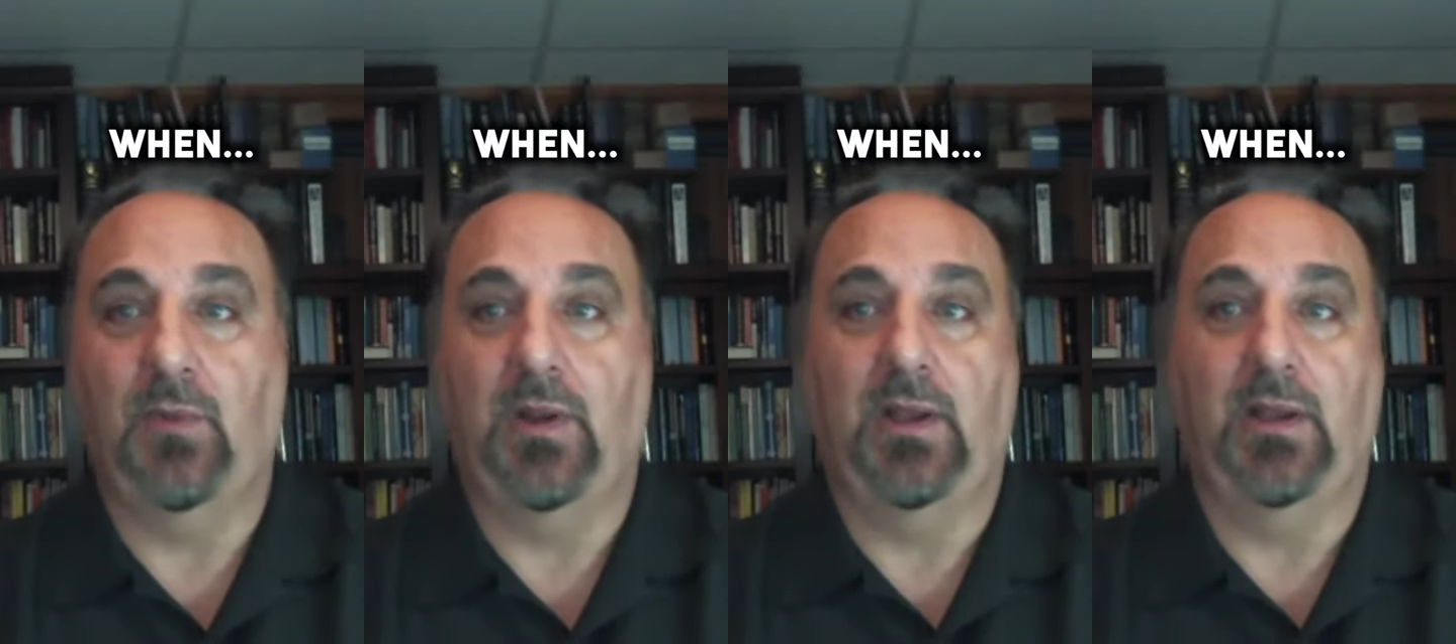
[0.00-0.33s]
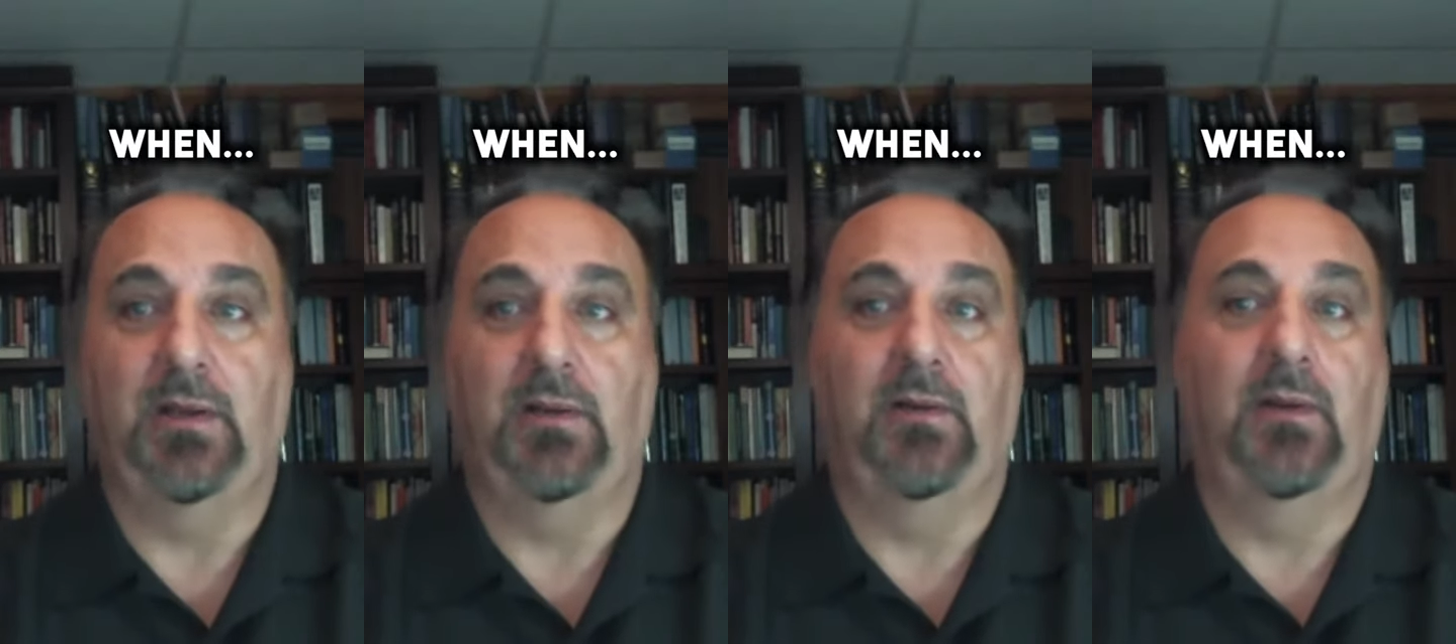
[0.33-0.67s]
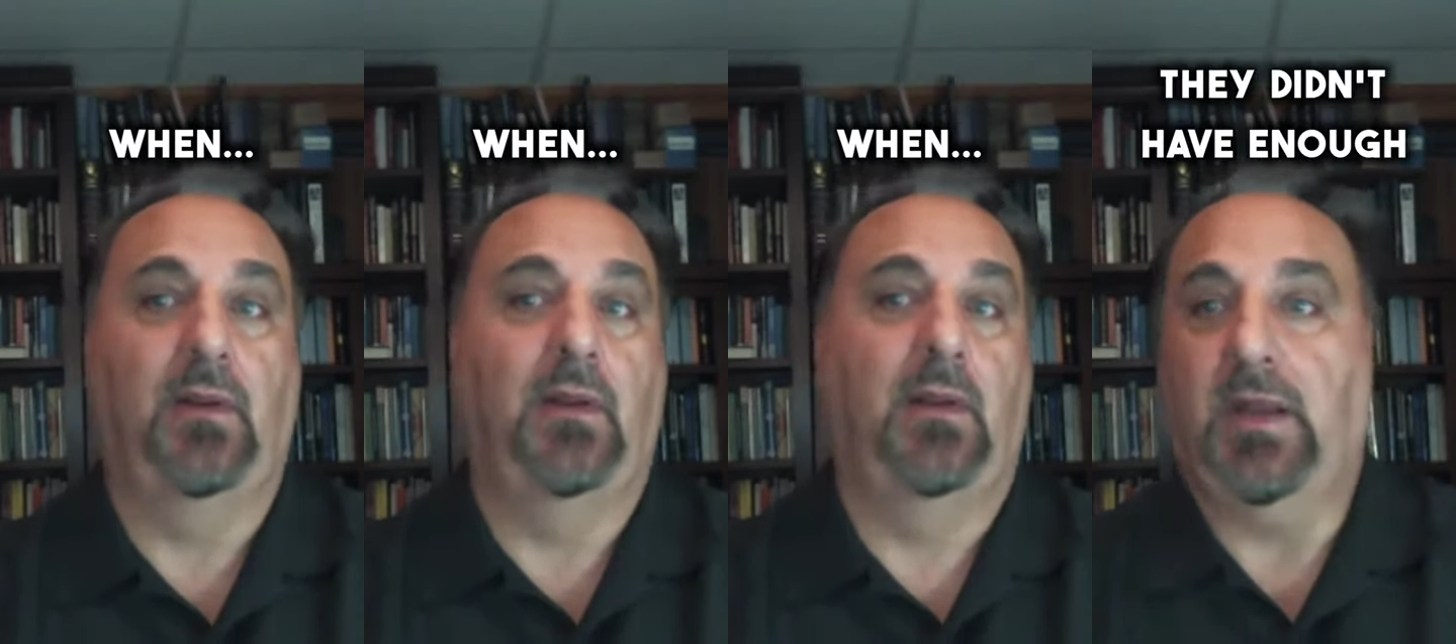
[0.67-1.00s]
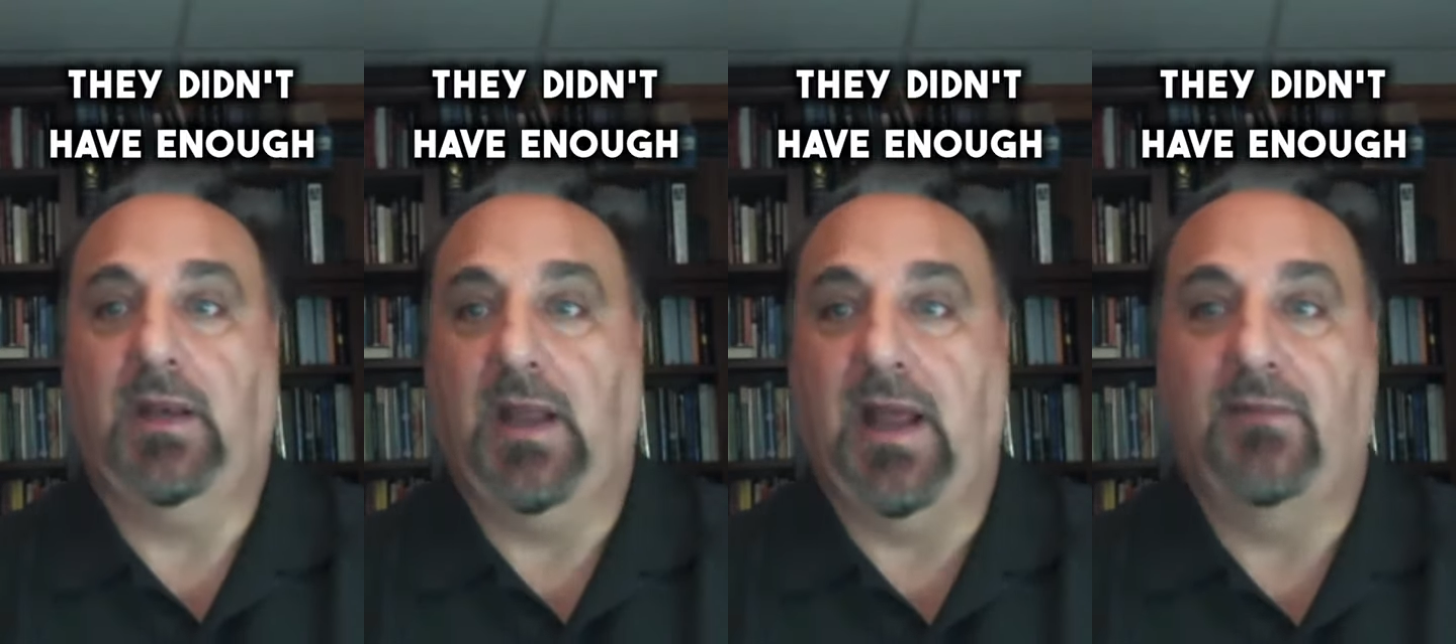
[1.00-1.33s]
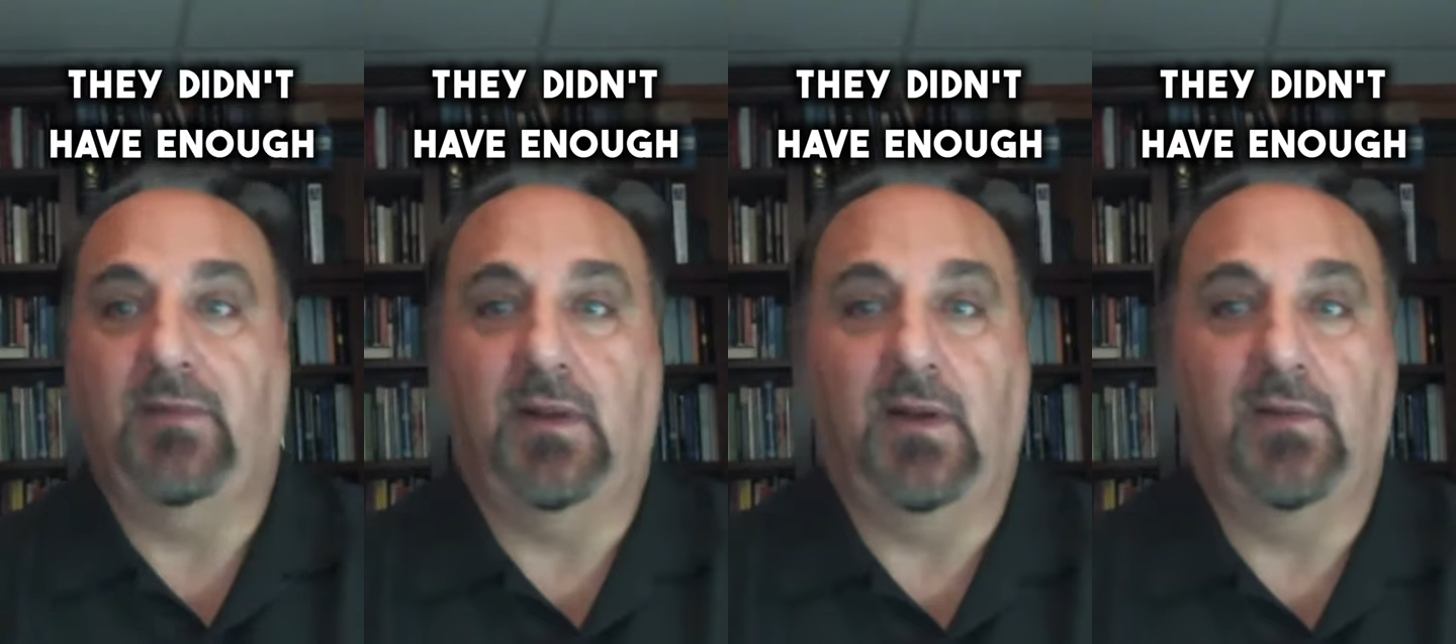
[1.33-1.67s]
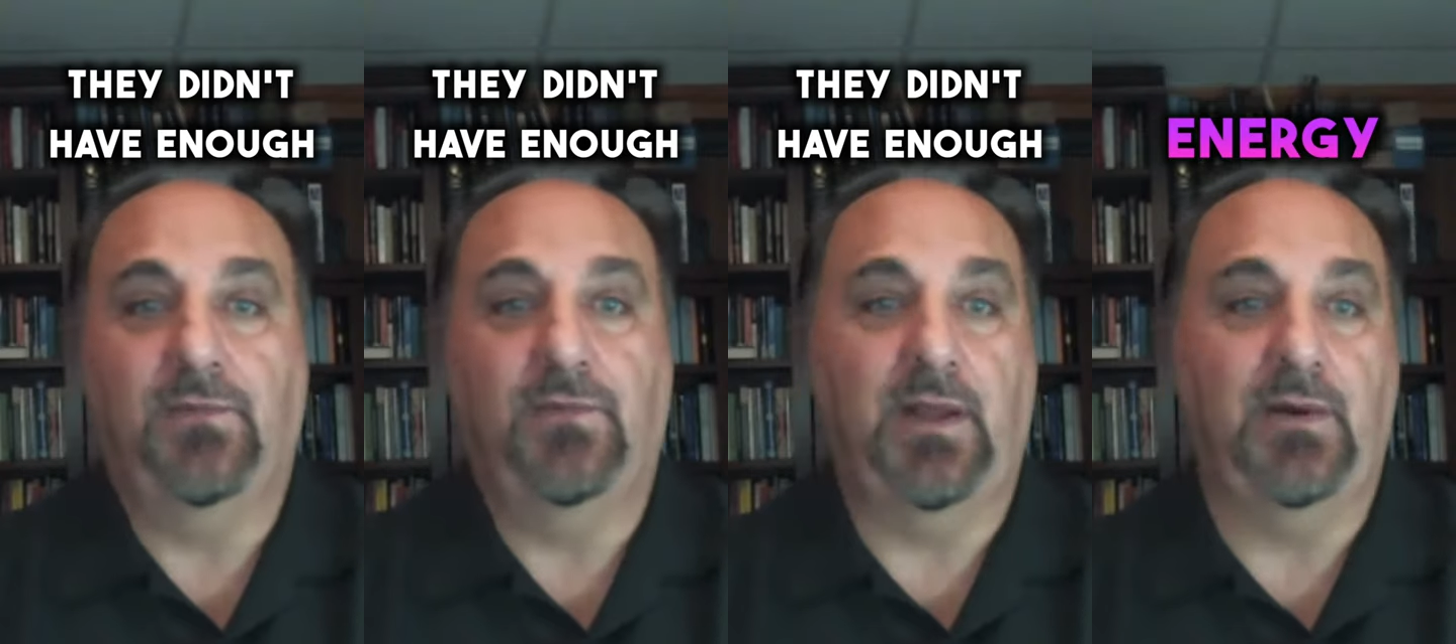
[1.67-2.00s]
when they didn't have
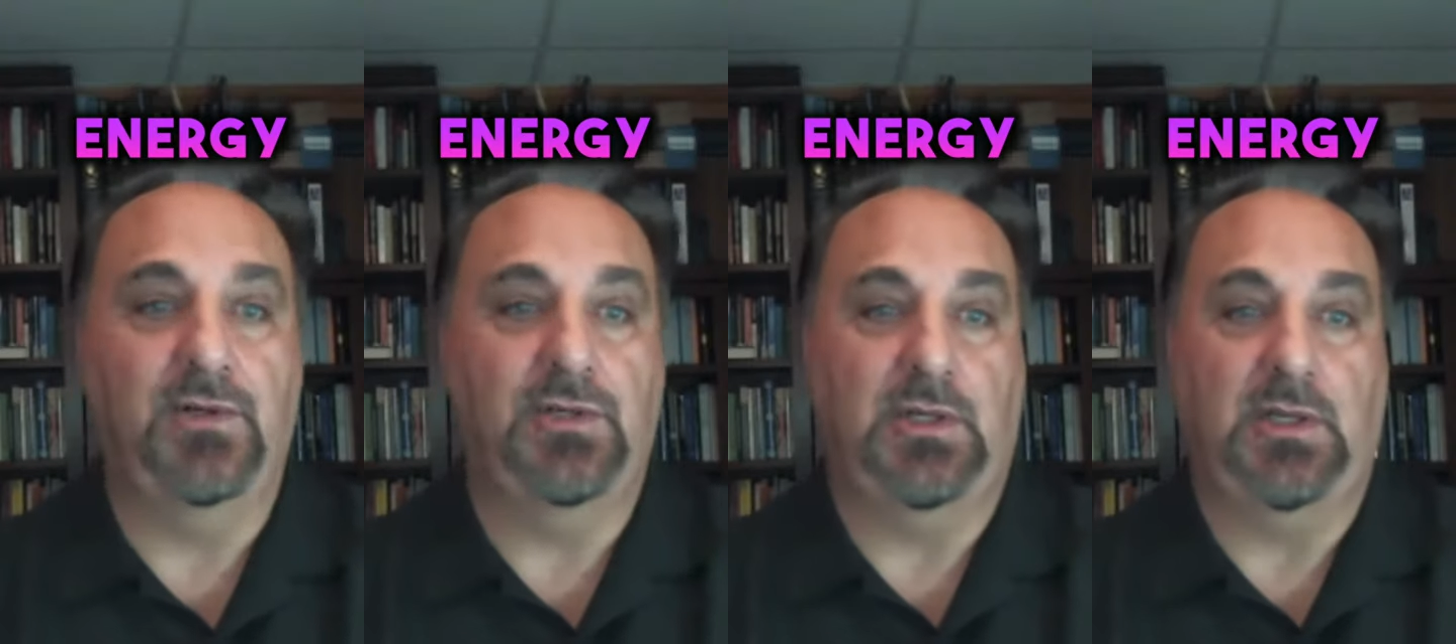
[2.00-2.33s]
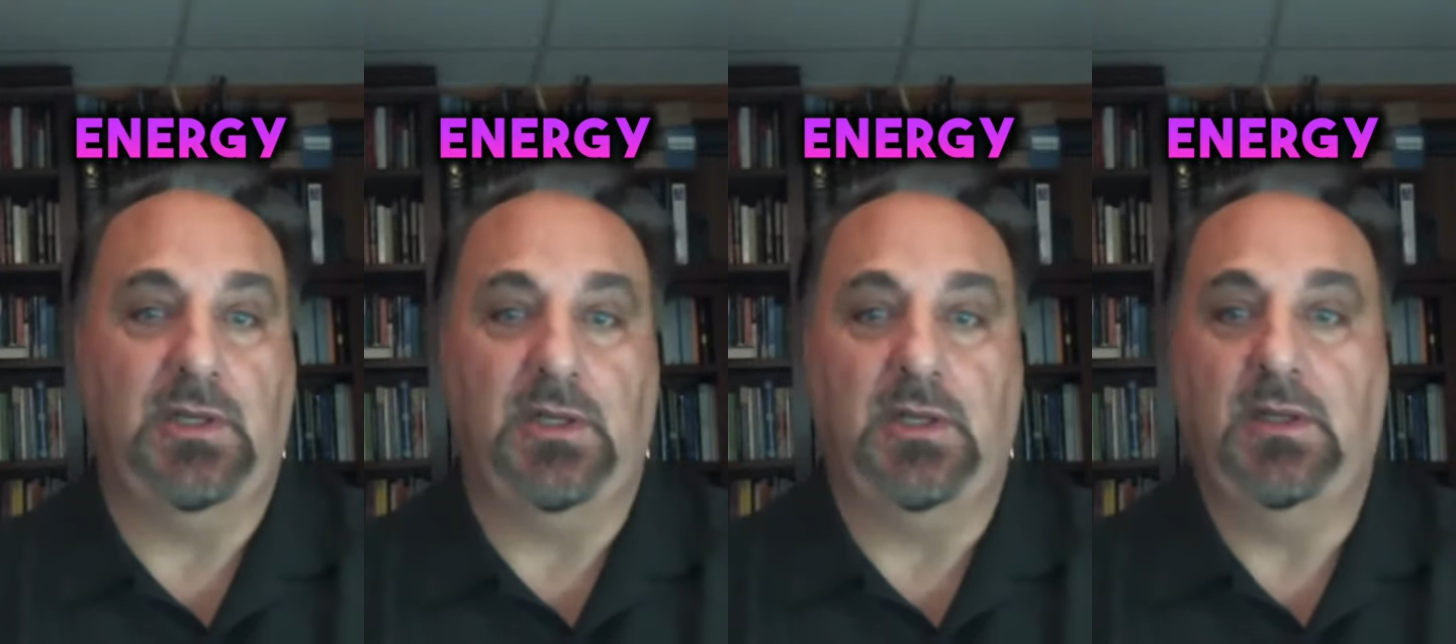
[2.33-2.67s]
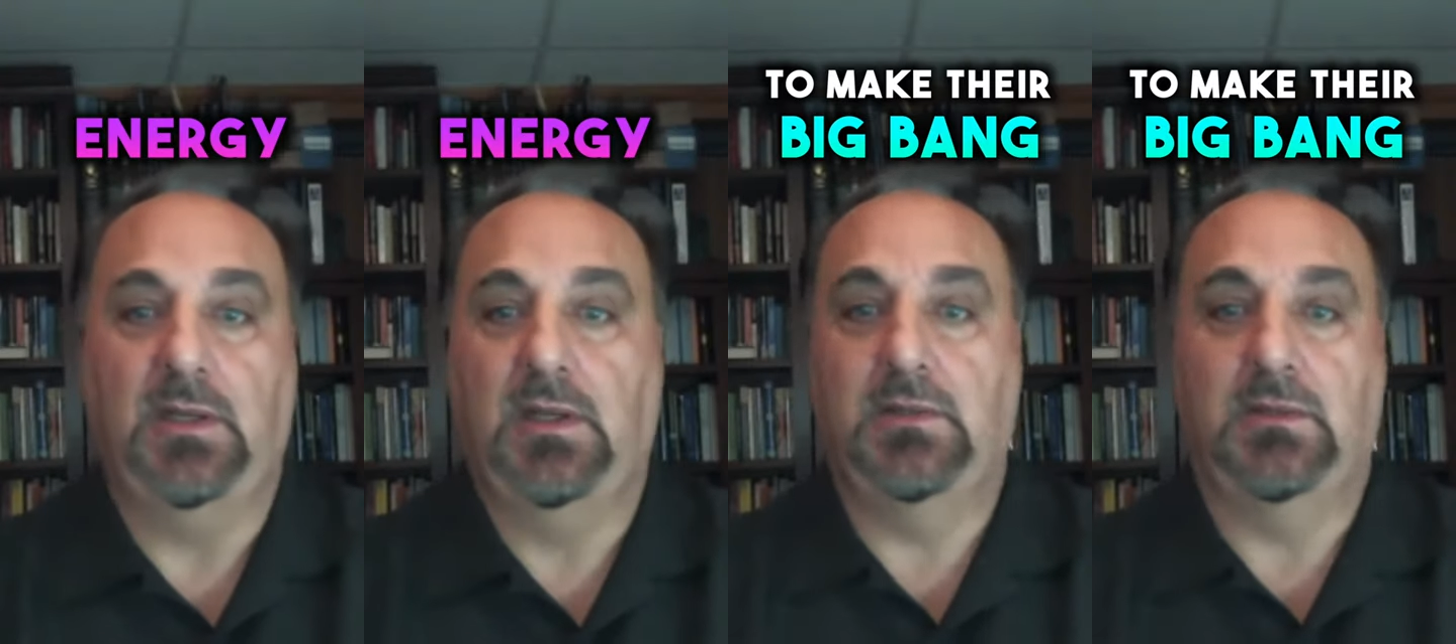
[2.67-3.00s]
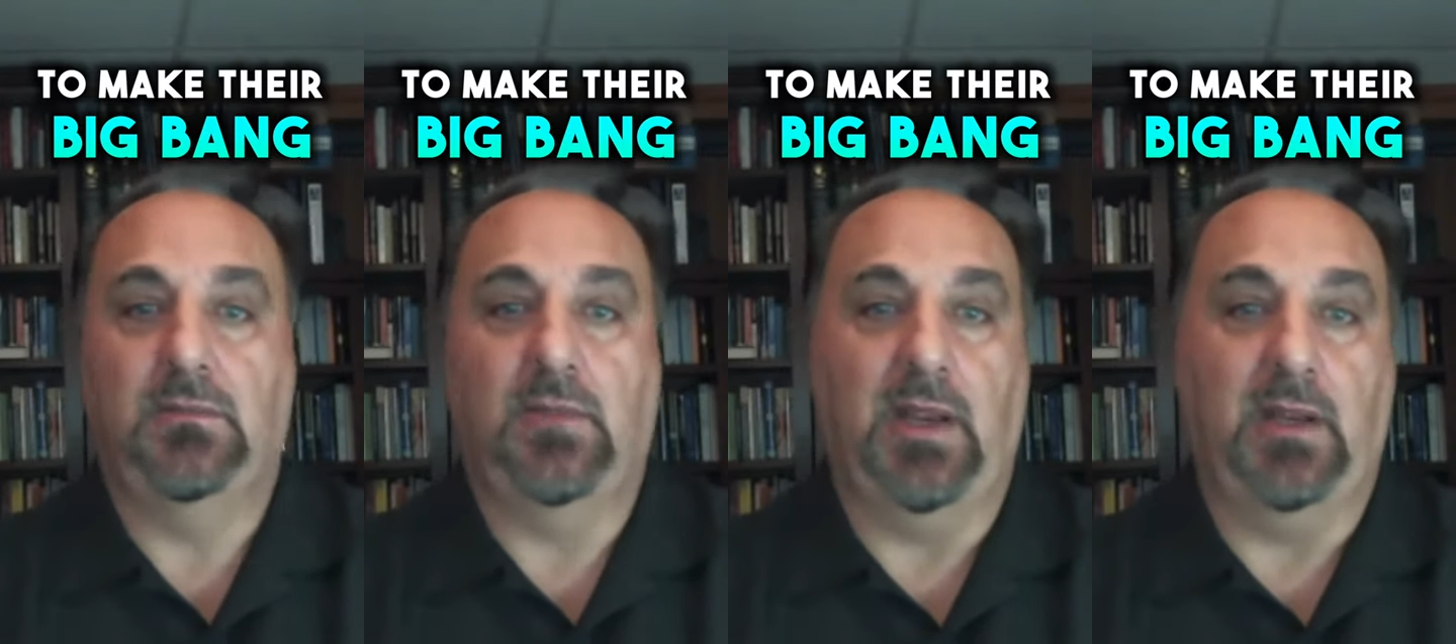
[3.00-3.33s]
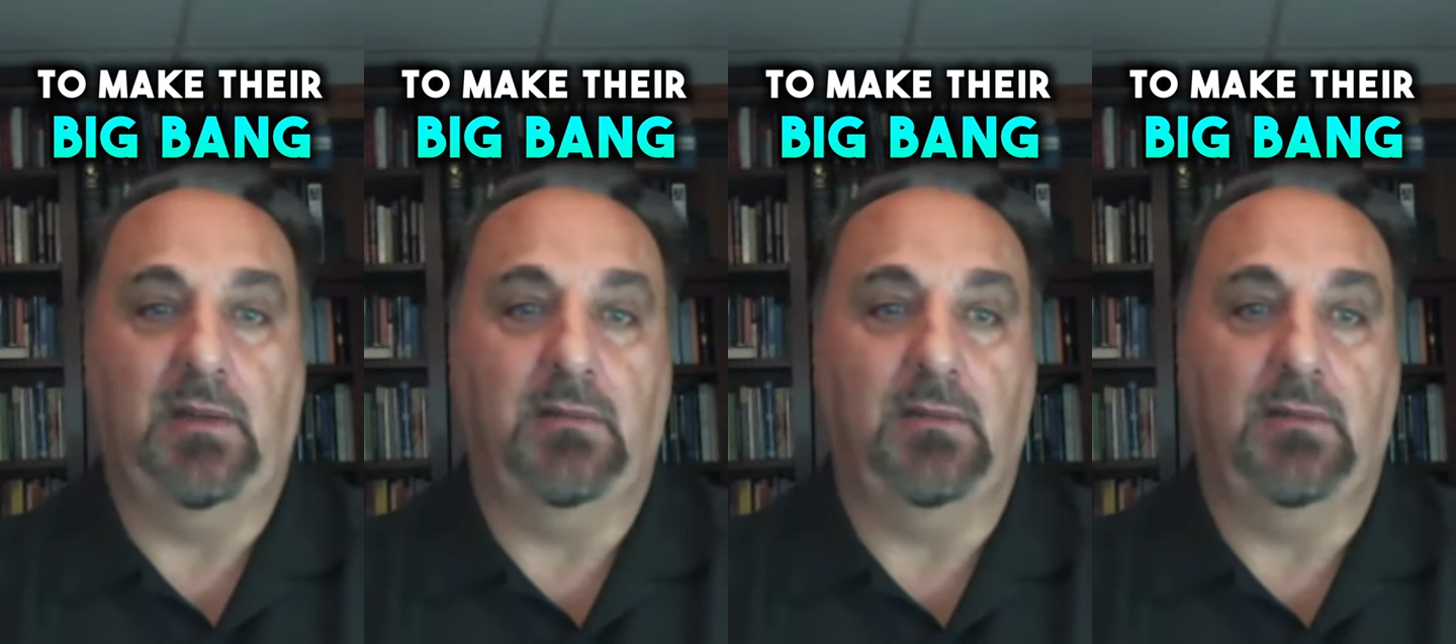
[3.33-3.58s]
enough energy to make